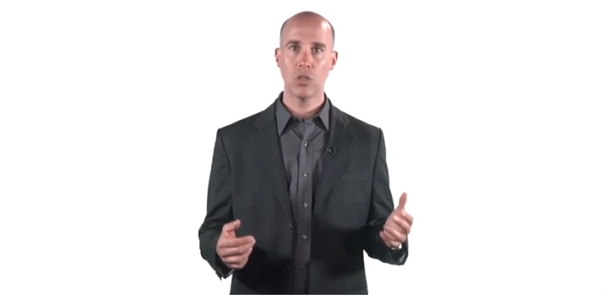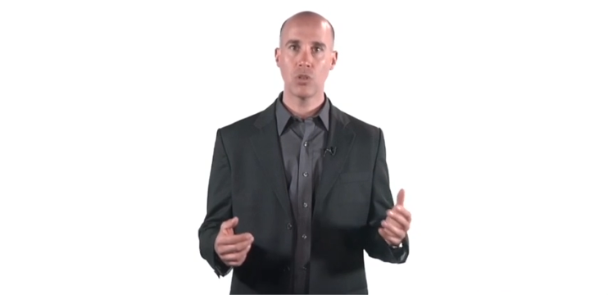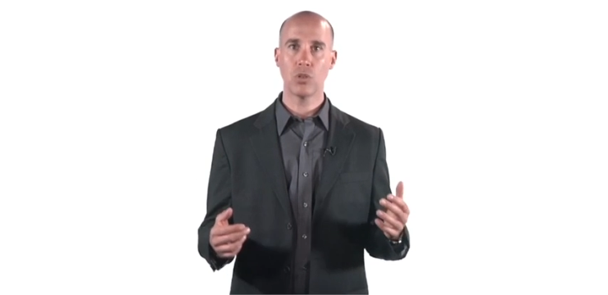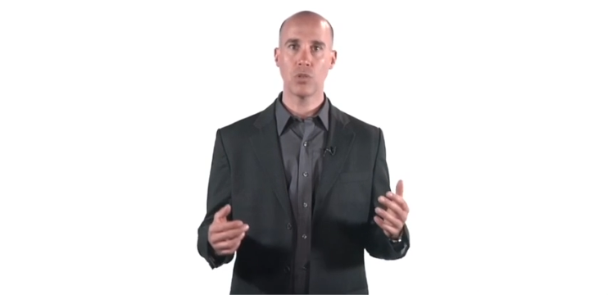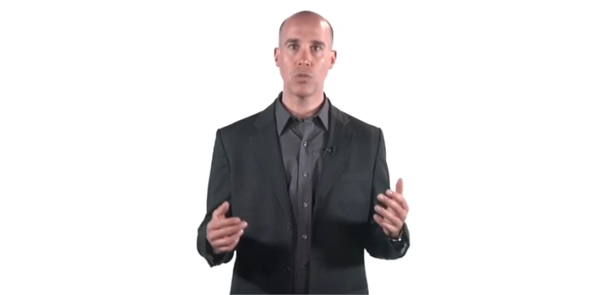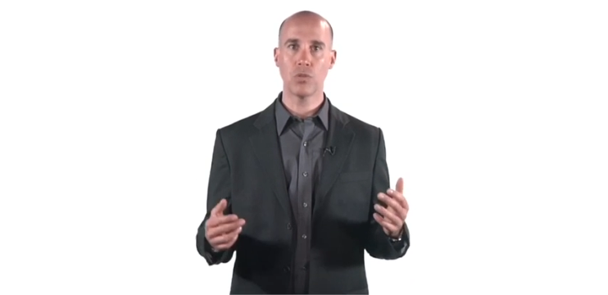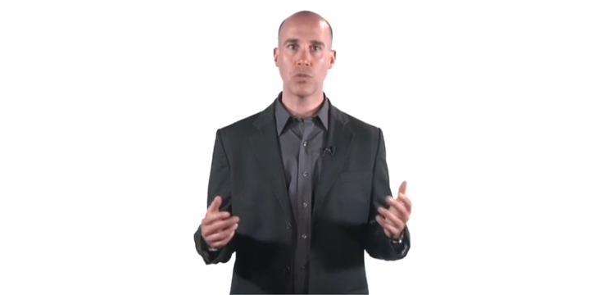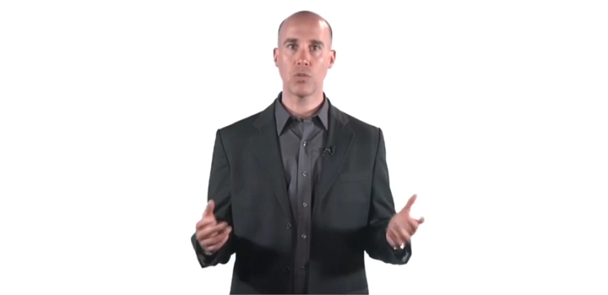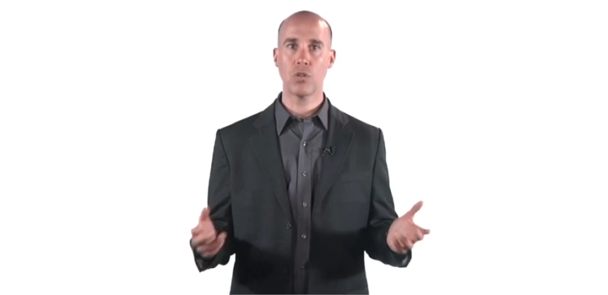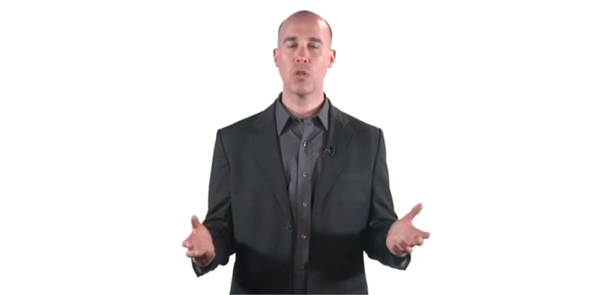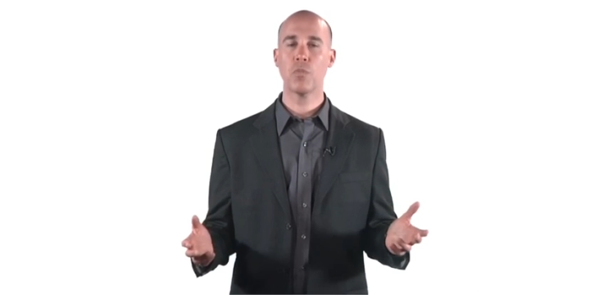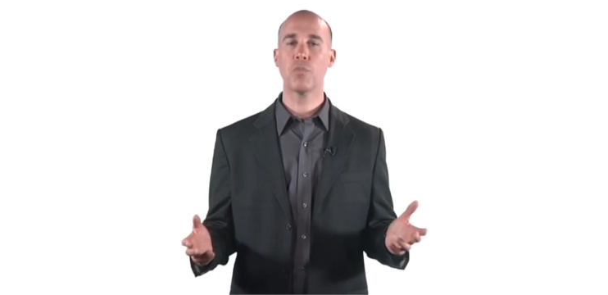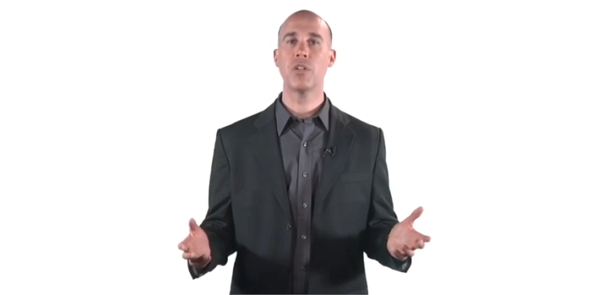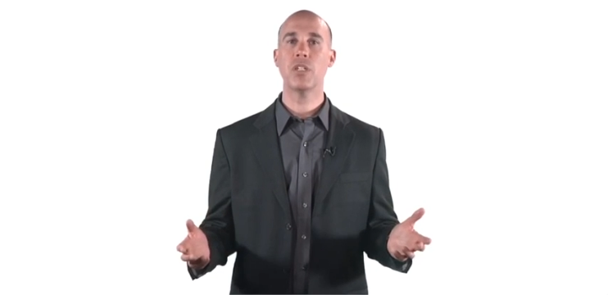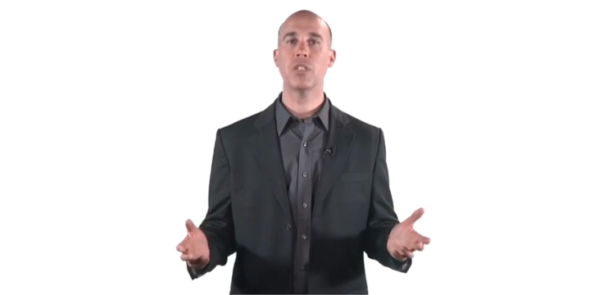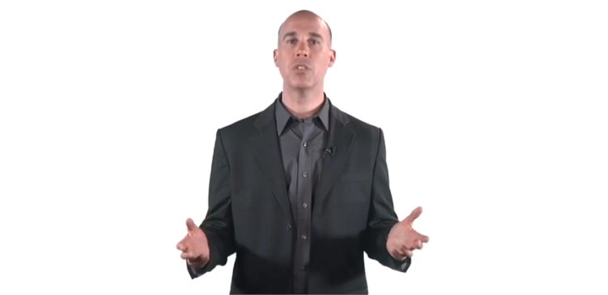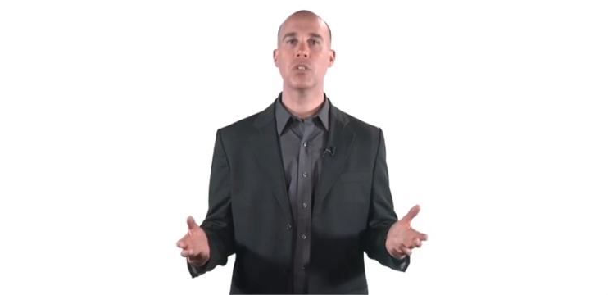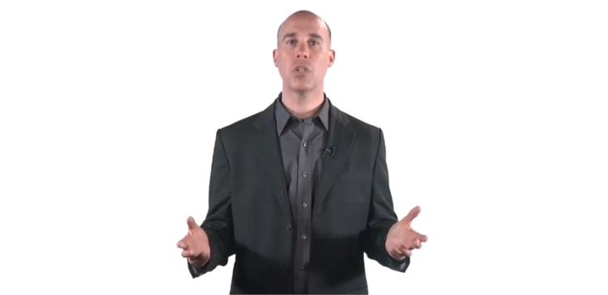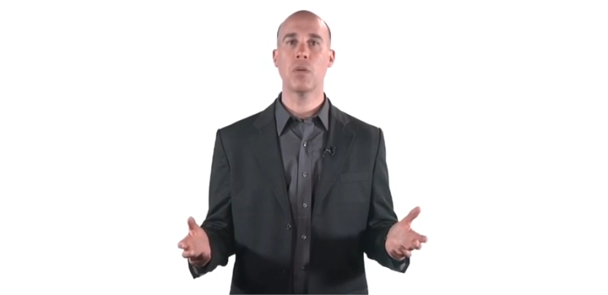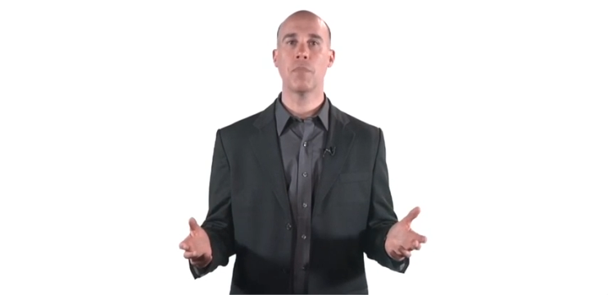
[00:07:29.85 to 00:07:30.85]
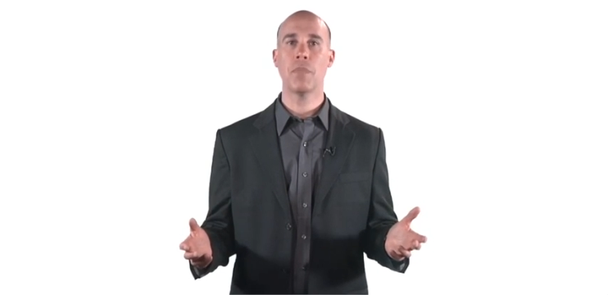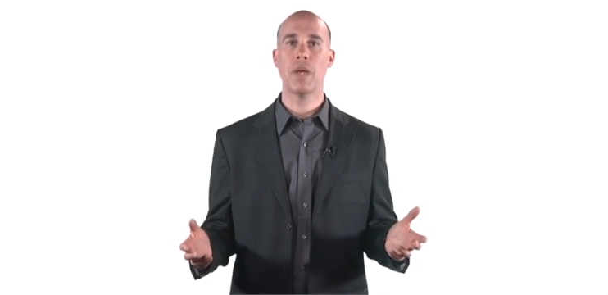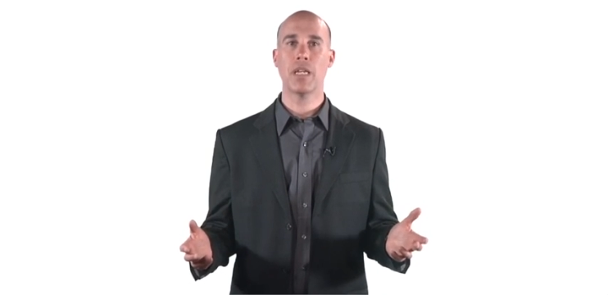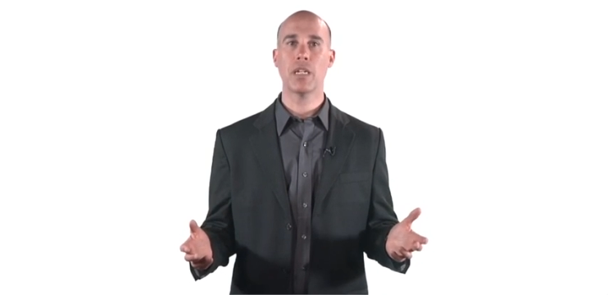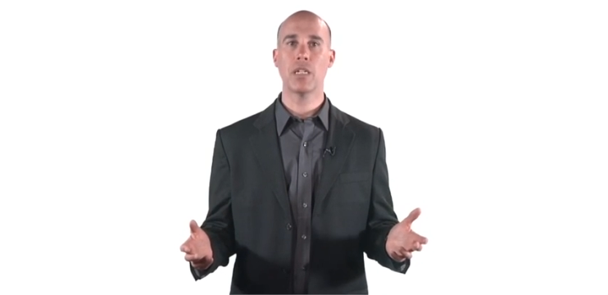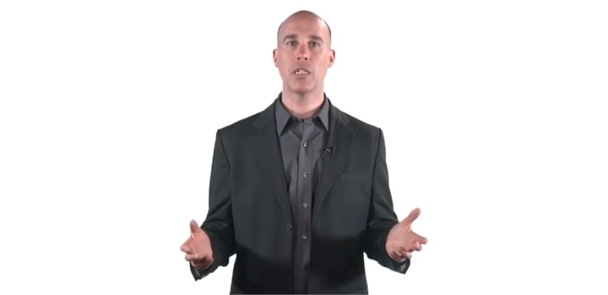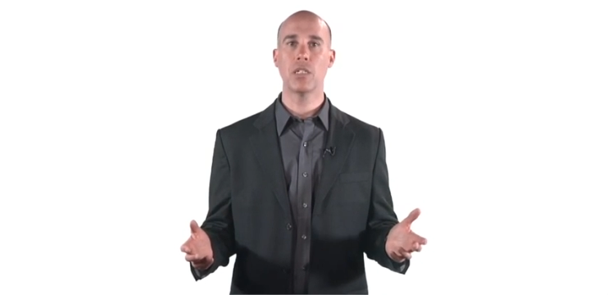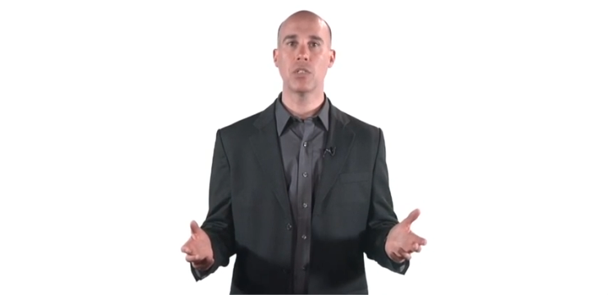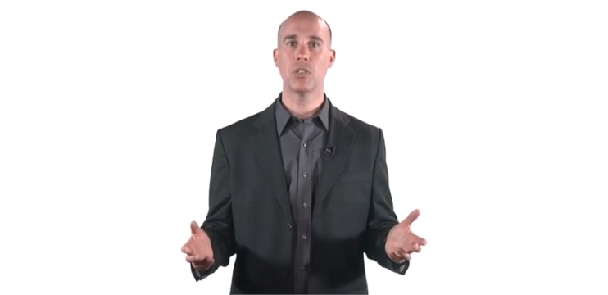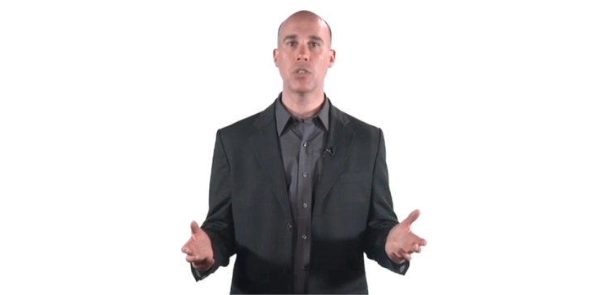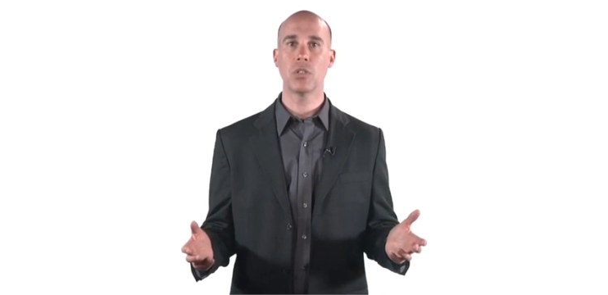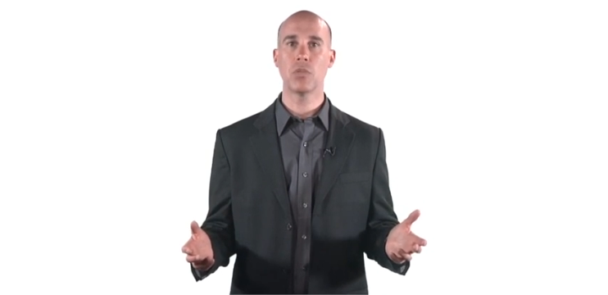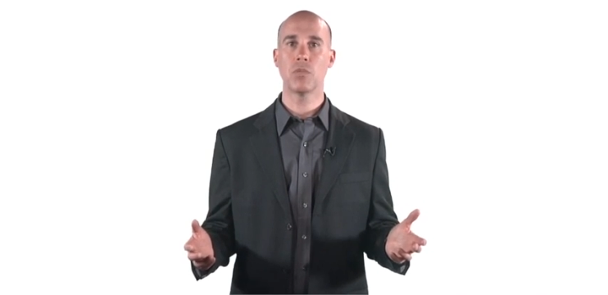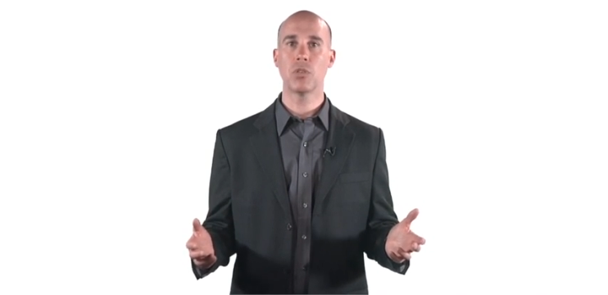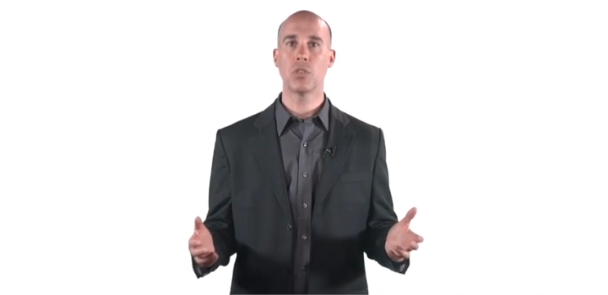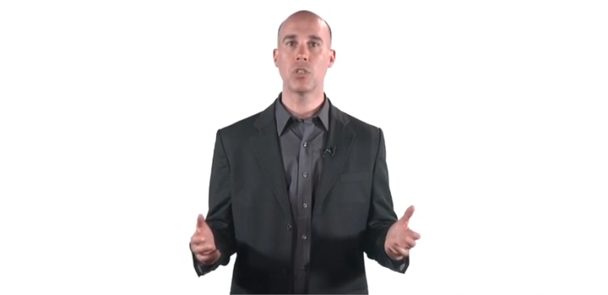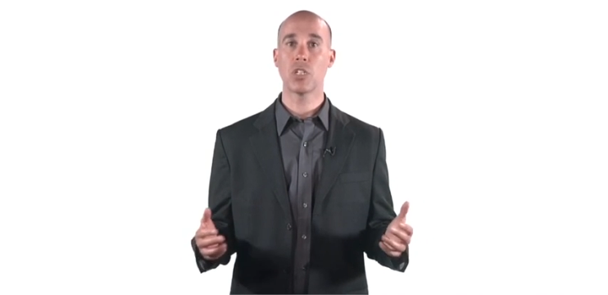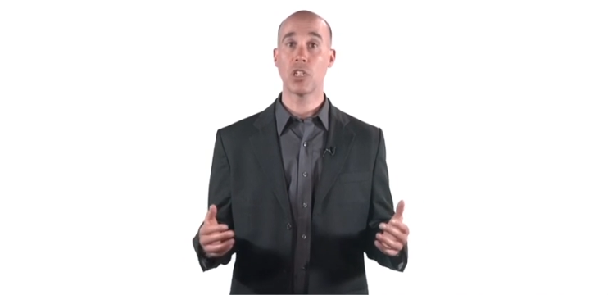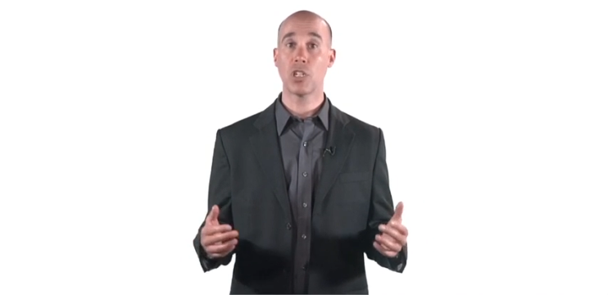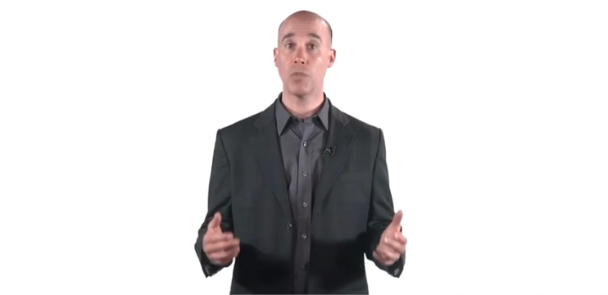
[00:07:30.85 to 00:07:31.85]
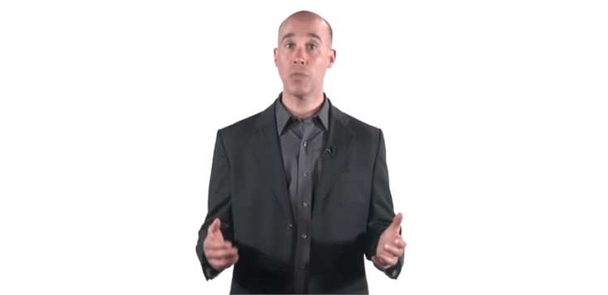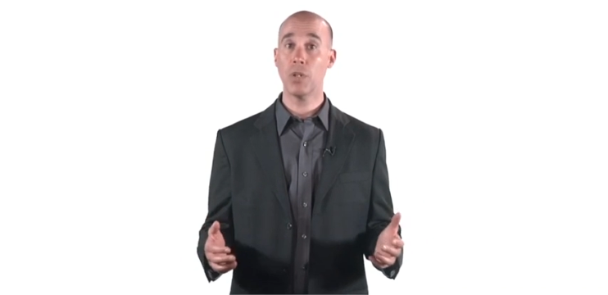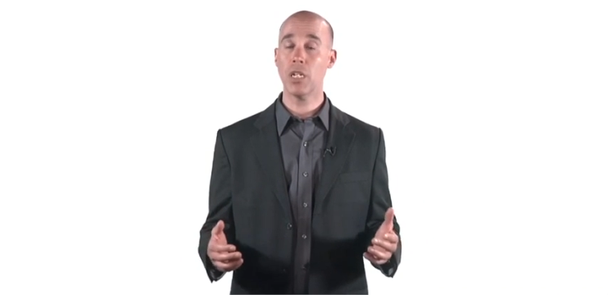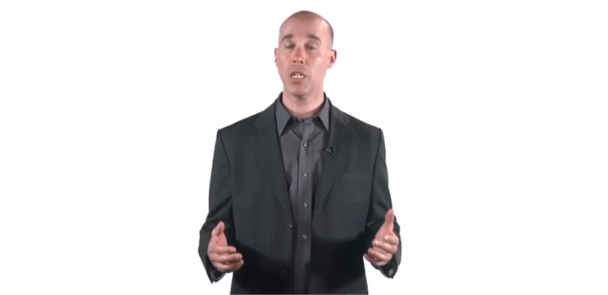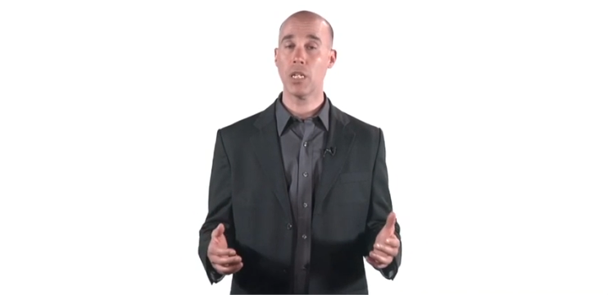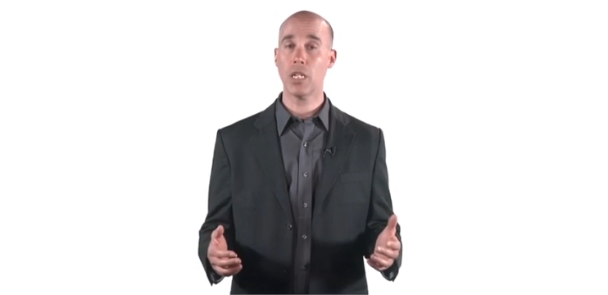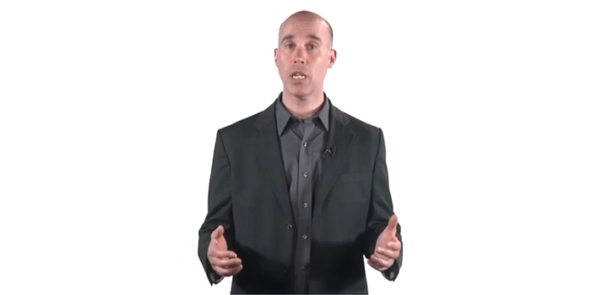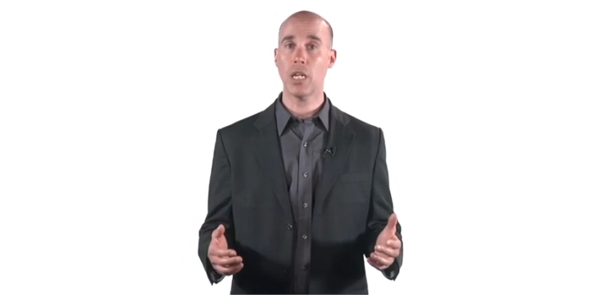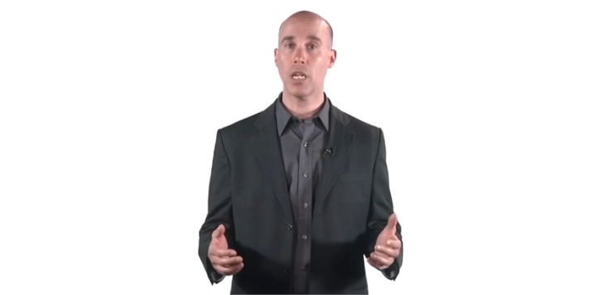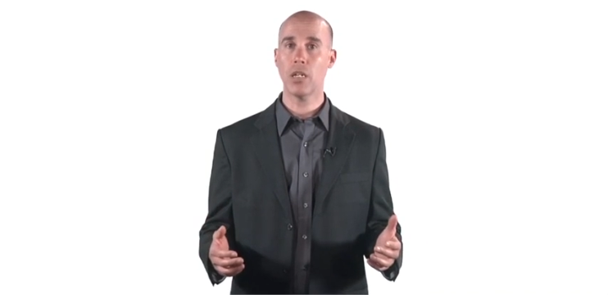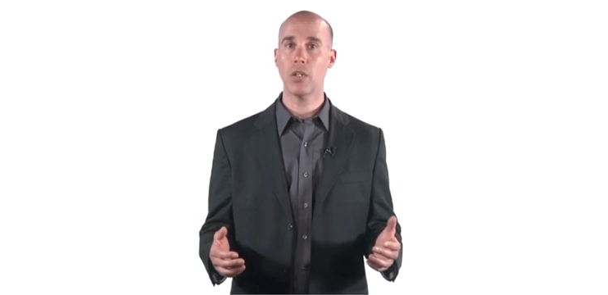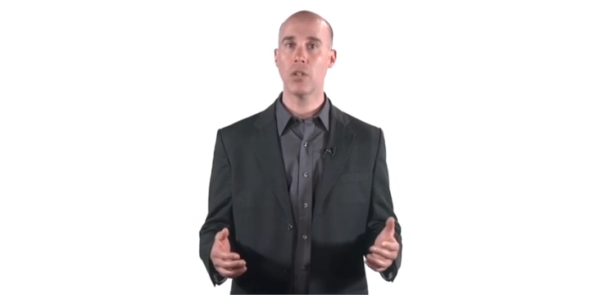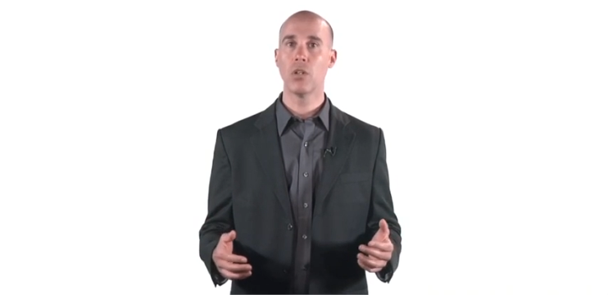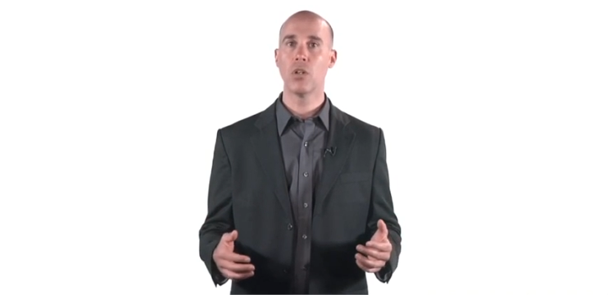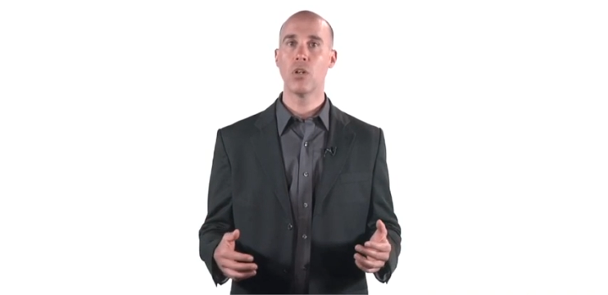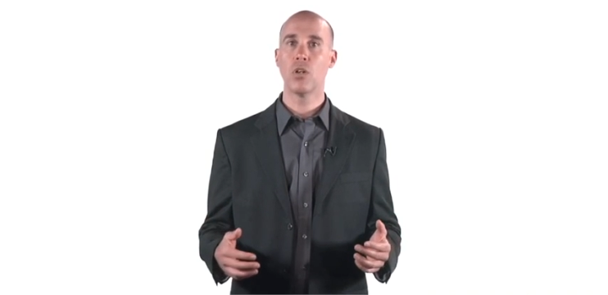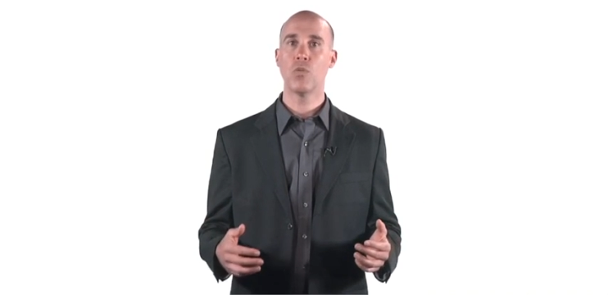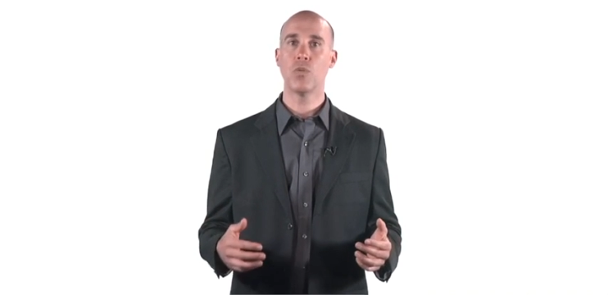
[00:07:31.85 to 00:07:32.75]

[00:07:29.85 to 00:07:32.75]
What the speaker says: to incorporate some mechanism to communicate